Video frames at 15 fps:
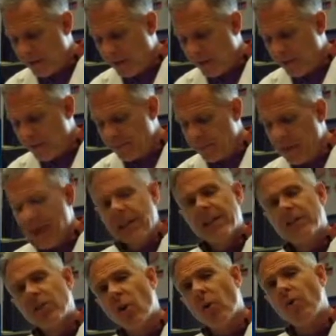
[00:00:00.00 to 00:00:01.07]
All right?
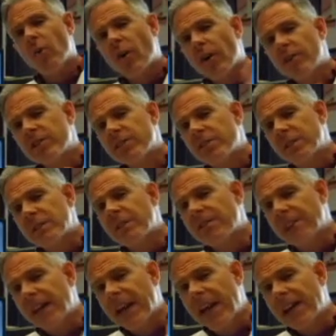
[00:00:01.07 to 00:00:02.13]
So there are
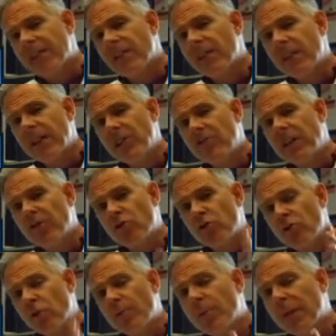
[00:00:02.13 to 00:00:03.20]
specific activities that
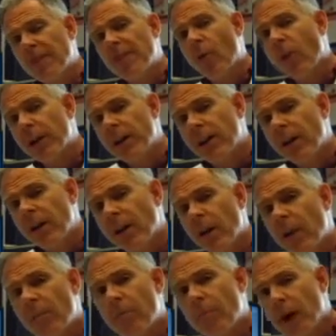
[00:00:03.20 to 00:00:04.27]
should be avoided
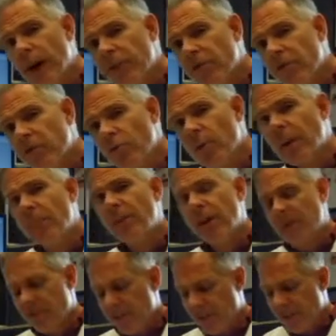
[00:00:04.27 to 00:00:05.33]
prior to doing a
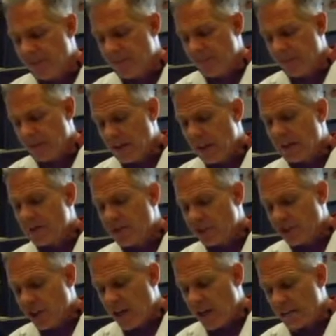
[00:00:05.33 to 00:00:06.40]
PFT,
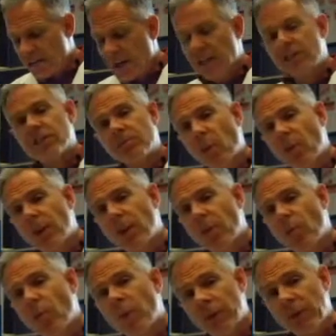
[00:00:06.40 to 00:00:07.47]
such as
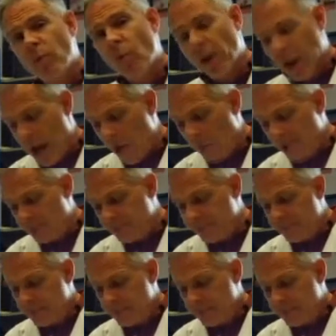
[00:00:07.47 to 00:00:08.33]
smoking within 1 hour,